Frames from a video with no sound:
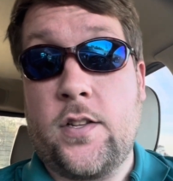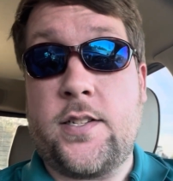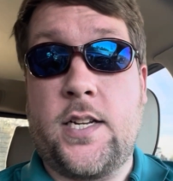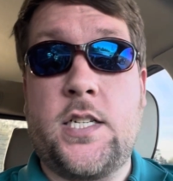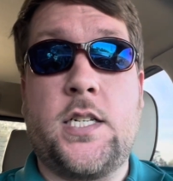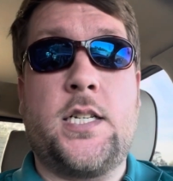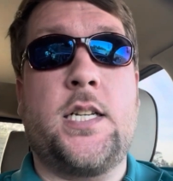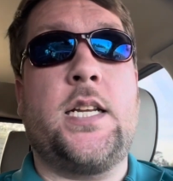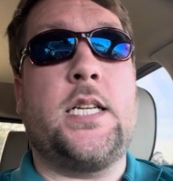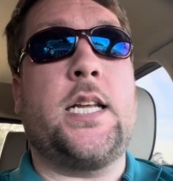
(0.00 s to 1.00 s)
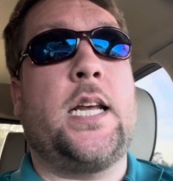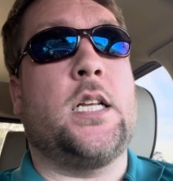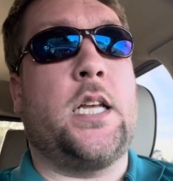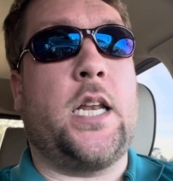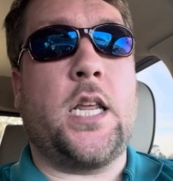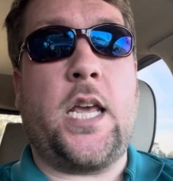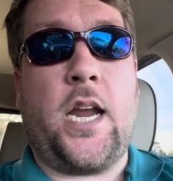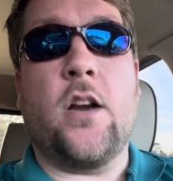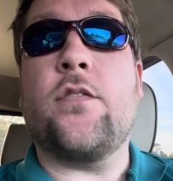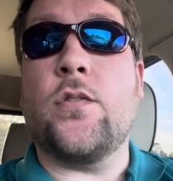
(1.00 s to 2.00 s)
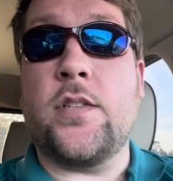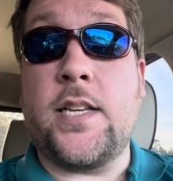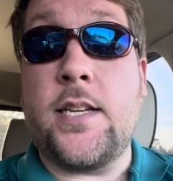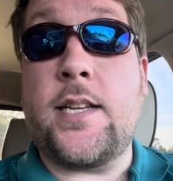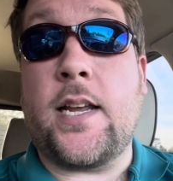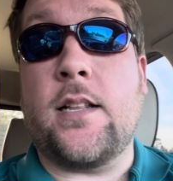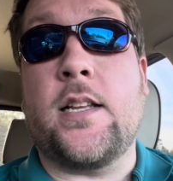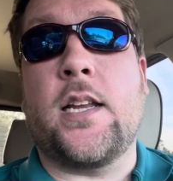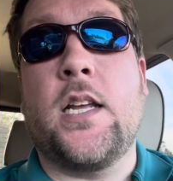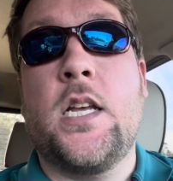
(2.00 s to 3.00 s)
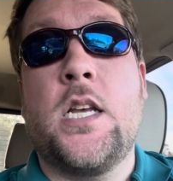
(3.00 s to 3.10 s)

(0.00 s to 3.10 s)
attention to detail and careful detailing